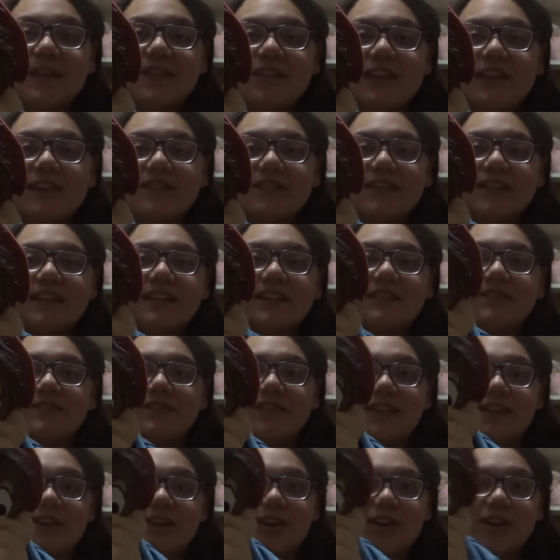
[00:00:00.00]
favorite of
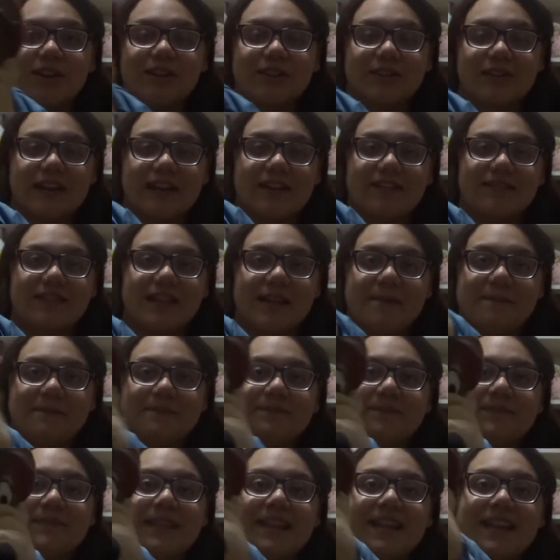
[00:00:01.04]
all three of them.
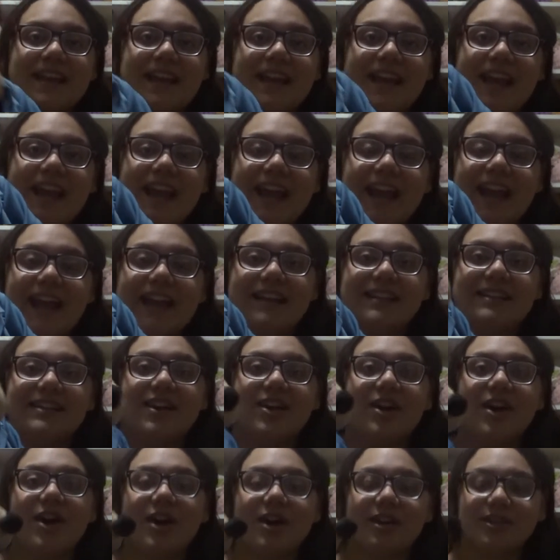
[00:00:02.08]
And
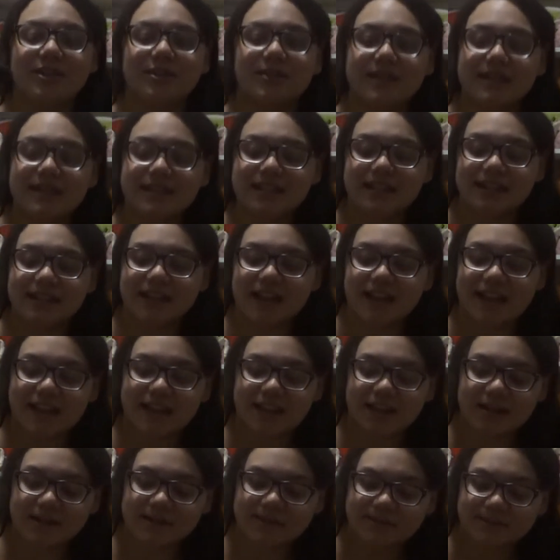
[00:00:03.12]
all three
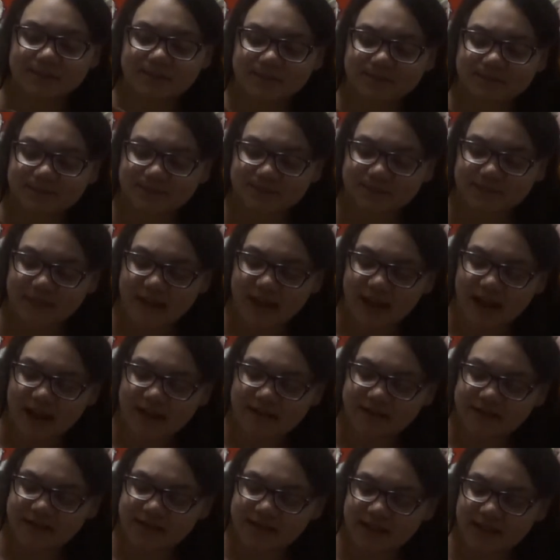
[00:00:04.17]
together
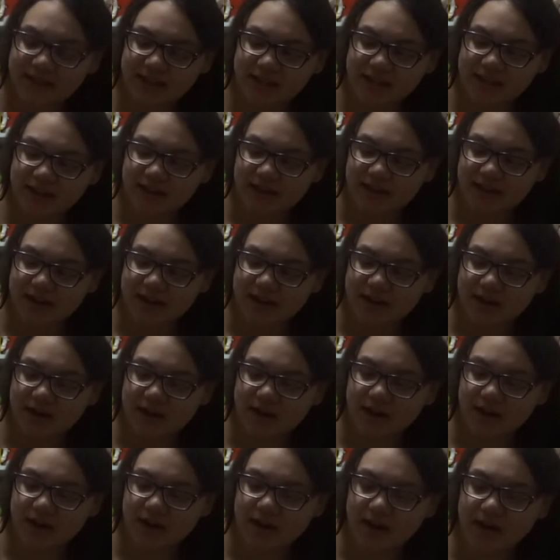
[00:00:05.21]
I've seen
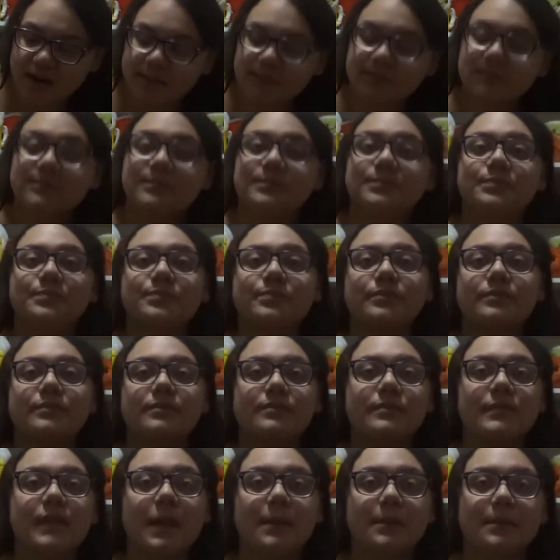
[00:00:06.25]
are
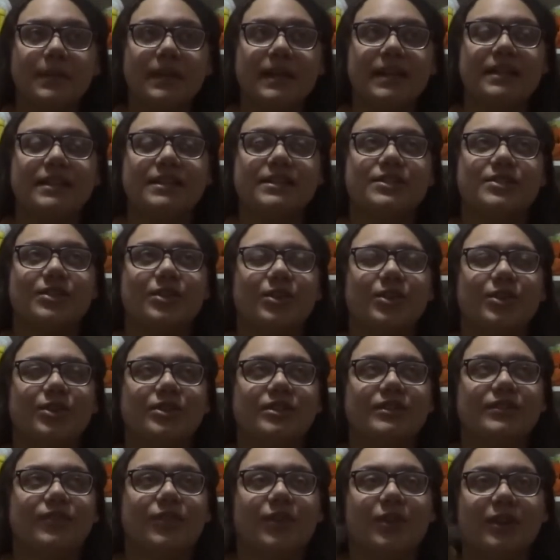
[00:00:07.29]
being
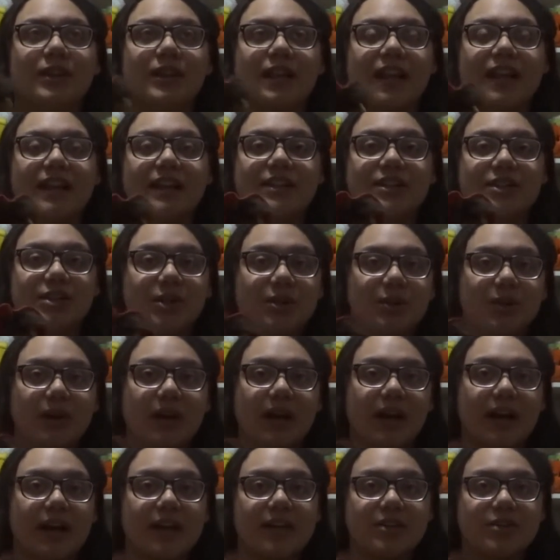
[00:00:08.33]
sold for like
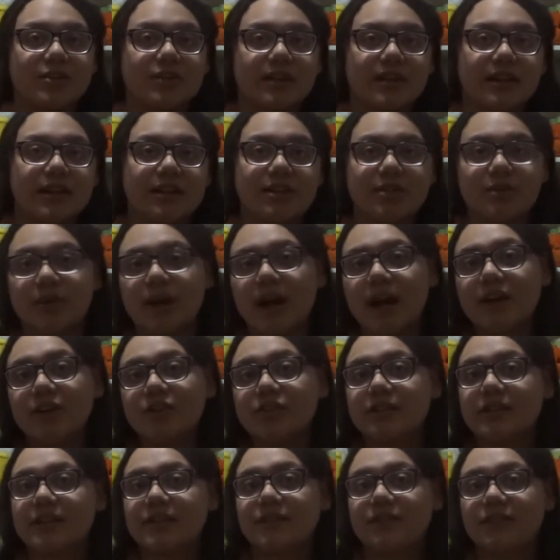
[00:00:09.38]
200,
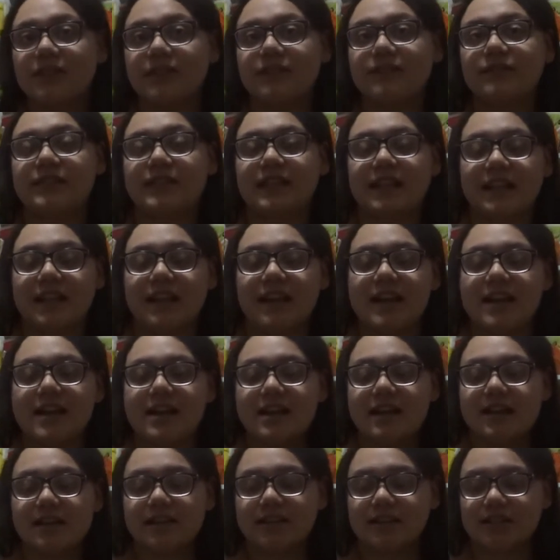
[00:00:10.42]
250.
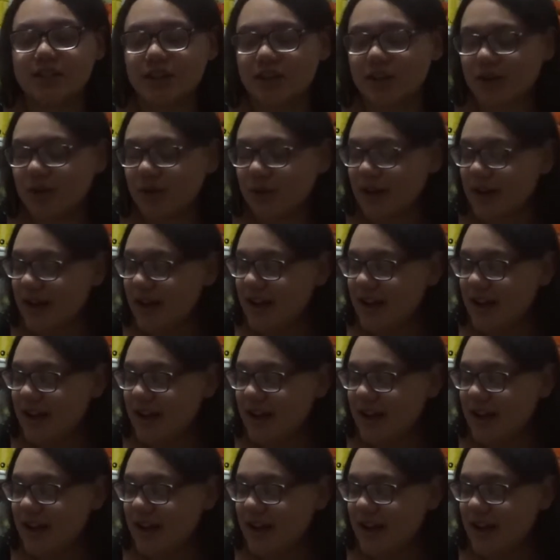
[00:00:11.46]
So